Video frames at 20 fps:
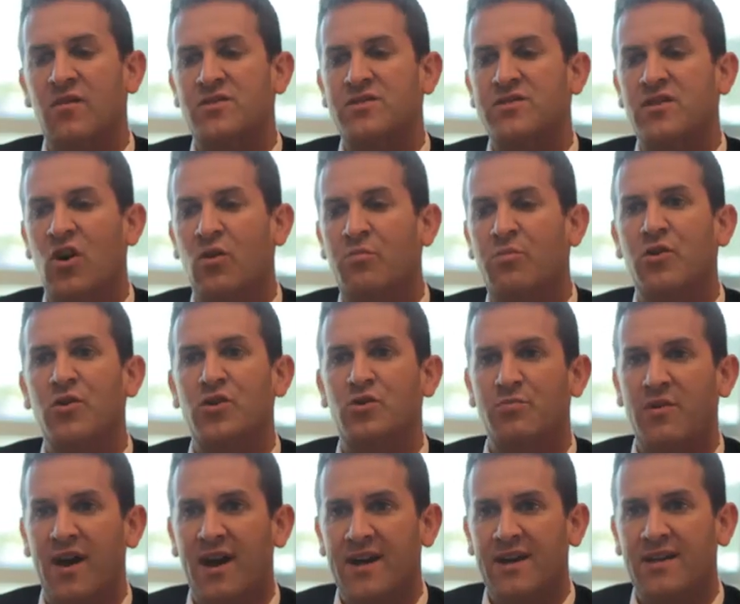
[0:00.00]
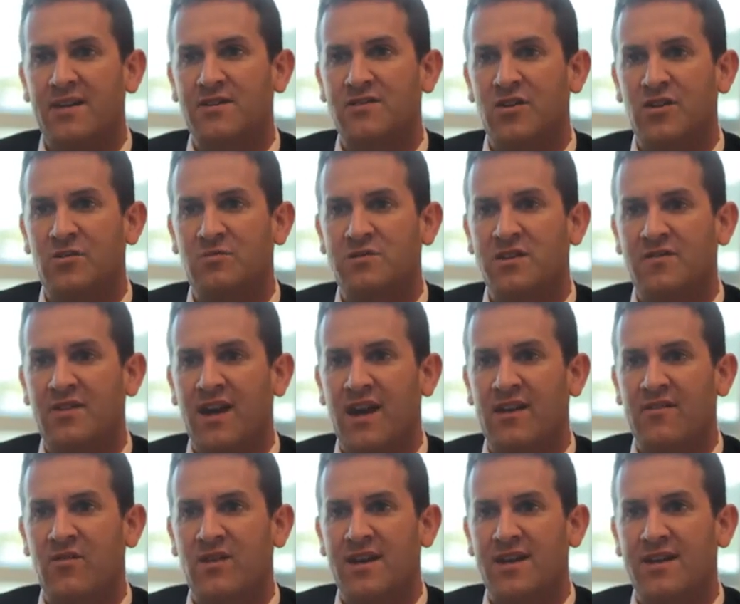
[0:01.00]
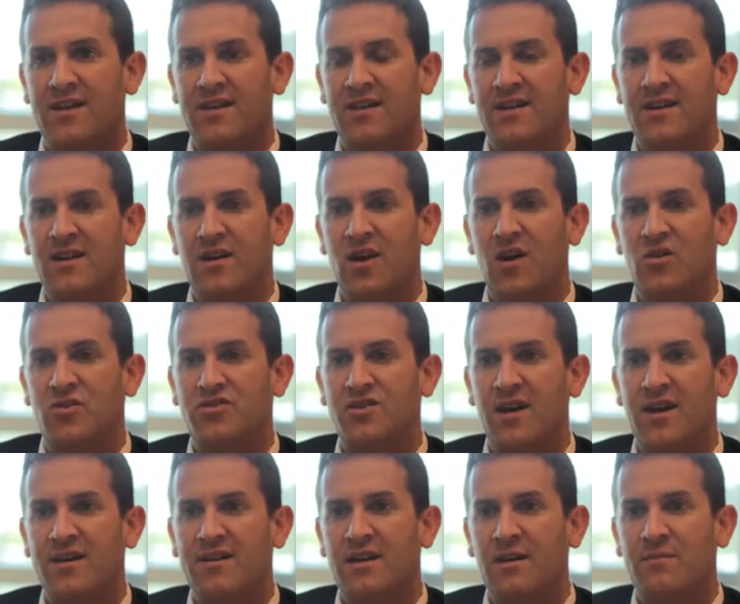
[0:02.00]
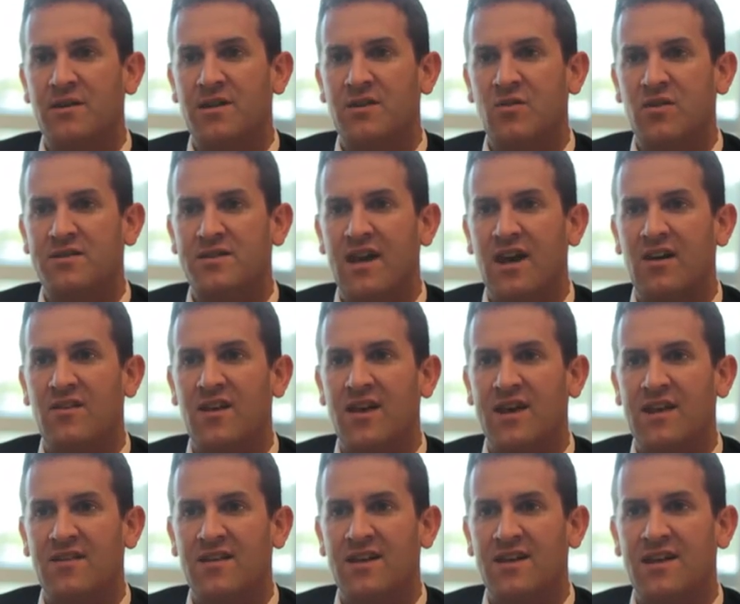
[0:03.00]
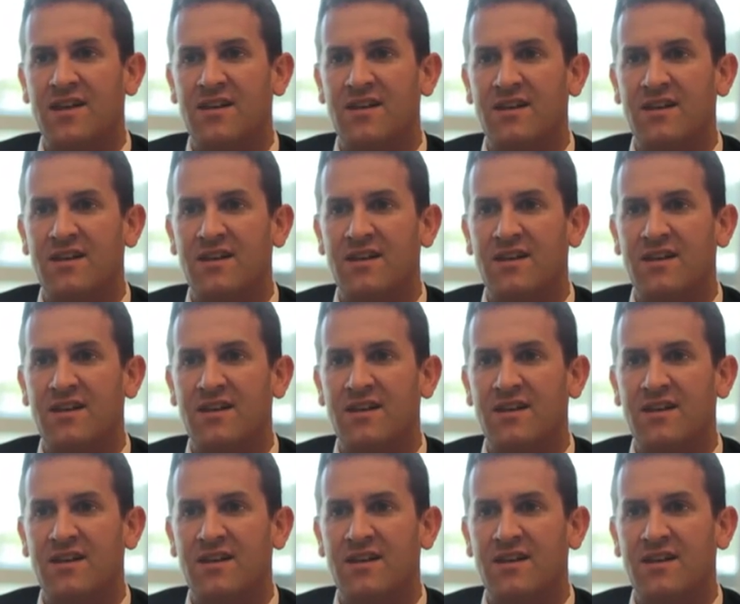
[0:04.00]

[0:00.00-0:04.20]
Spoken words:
was no pushback in terms of having O'Shea come into a town like Lincoln